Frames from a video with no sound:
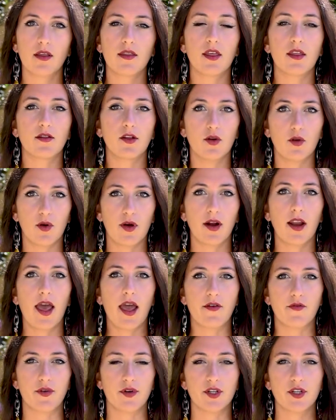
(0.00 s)
than the local
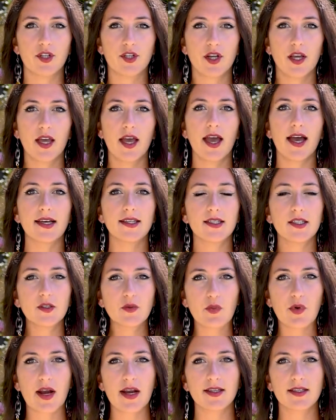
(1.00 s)
average, as these
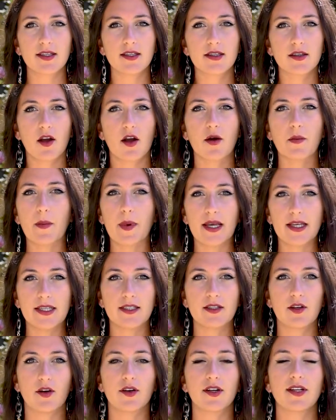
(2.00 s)
prices are
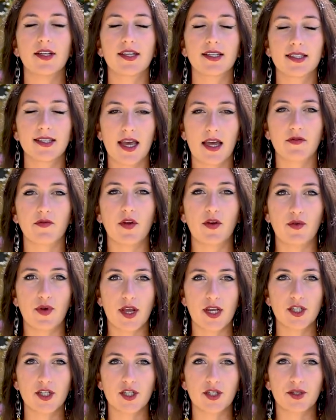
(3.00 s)
based on an exact
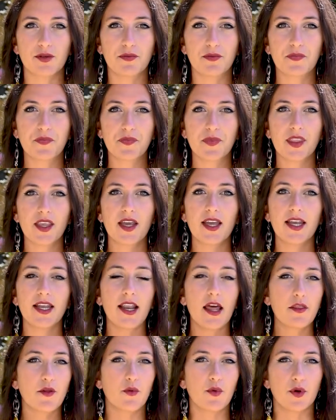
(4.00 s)
valuation. In
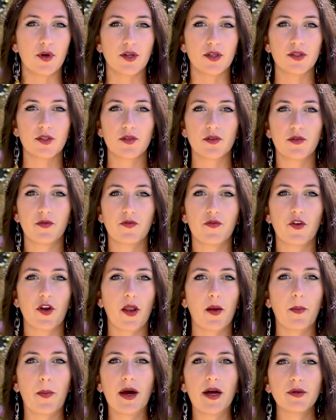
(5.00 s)
other words, for
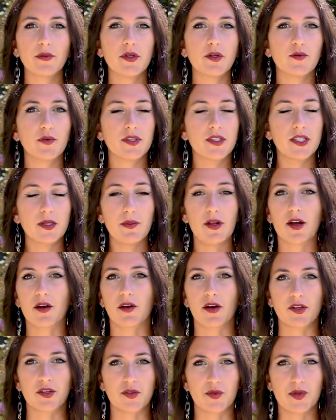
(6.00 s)
an apartment with similar
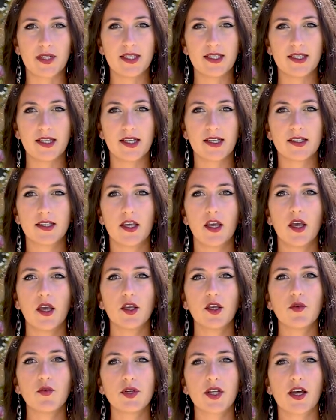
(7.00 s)
characteristics,
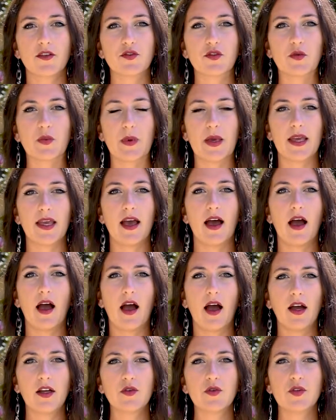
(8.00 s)
you would have to pay
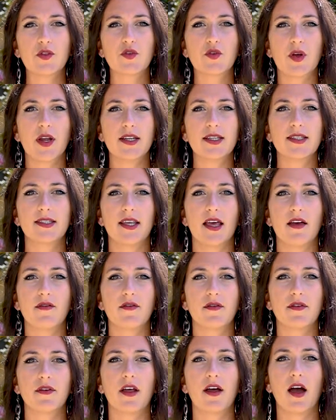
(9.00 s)

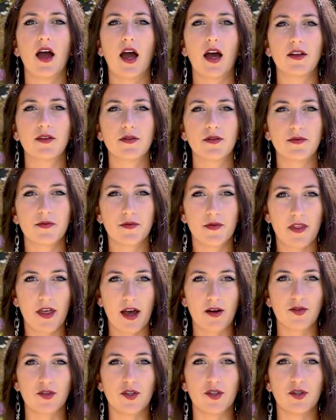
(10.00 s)

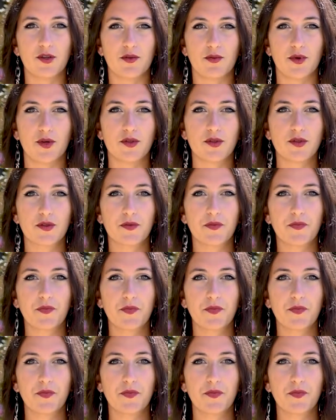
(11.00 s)
127,000 euros.